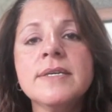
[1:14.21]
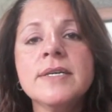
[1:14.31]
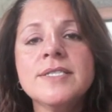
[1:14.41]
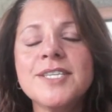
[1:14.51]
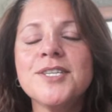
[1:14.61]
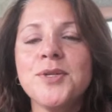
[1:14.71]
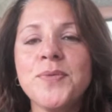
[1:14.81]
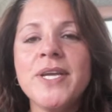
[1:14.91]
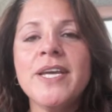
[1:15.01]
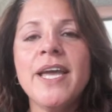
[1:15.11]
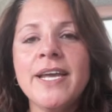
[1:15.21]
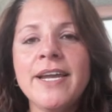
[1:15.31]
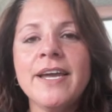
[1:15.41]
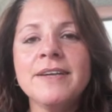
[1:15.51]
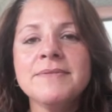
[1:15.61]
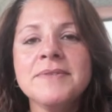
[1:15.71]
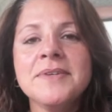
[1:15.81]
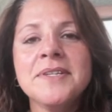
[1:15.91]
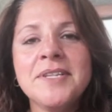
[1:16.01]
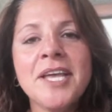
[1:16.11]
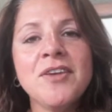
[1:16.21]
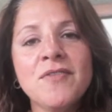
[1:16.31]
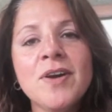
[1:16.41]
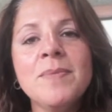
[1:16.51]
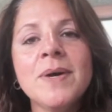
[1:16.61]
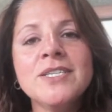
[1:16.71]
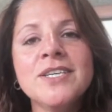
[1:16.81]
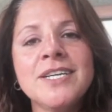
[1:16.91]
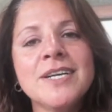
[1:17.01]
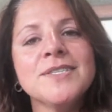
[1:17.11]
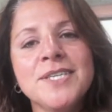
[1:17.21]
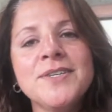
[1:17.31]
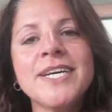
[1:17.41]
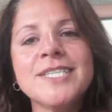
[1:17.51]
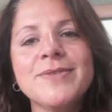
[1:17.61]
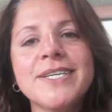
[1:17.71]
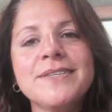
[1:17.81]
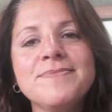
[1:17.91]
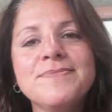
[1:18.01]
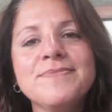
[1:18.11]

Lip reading: 904-556-6388. Thank you very much, and I'll see you next week.